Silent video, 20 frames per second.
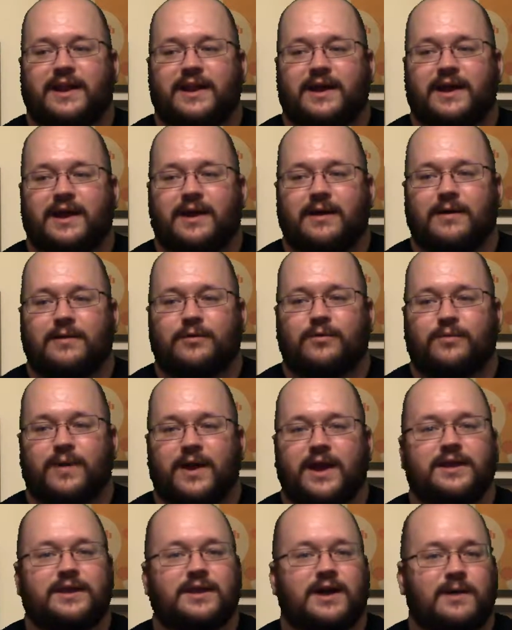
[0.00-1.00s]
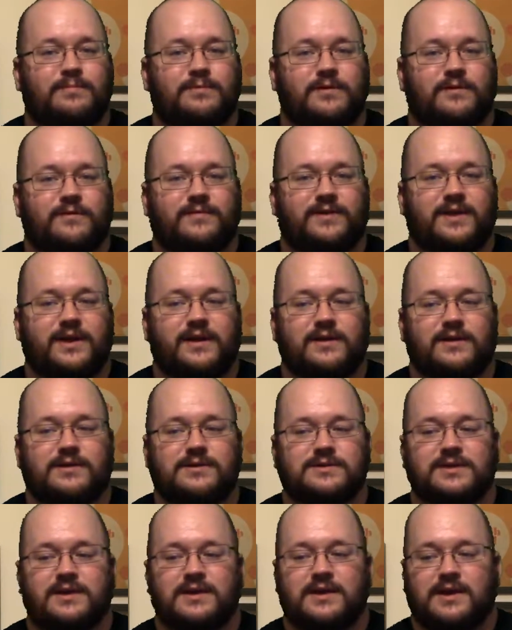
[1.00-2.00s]
a great couple of
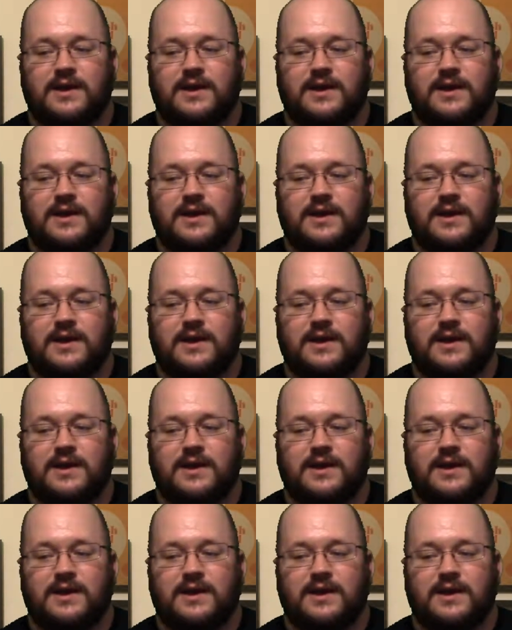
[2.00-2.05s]
years,